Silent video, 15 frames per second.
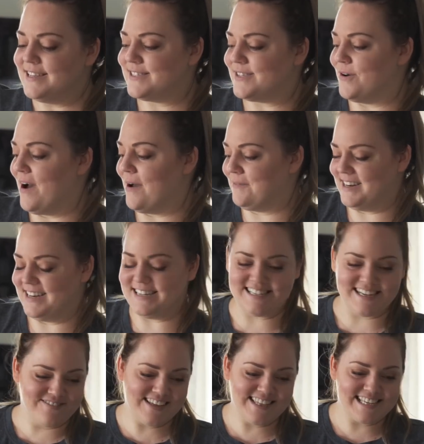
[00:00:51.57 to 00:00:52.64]
So I'm gonna
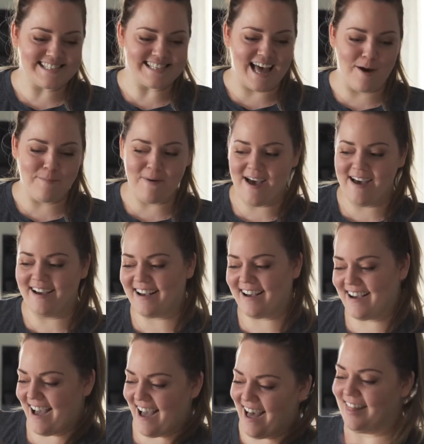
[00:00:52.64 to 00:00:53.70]
divvy this up,
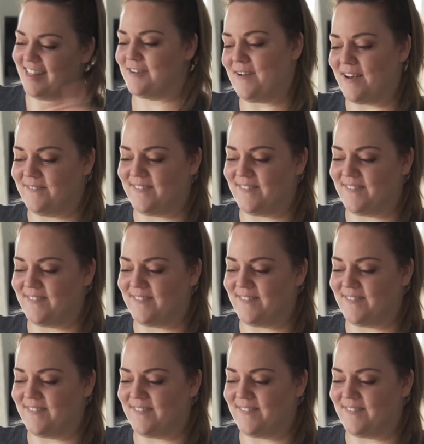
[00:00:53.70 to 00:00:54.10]
color my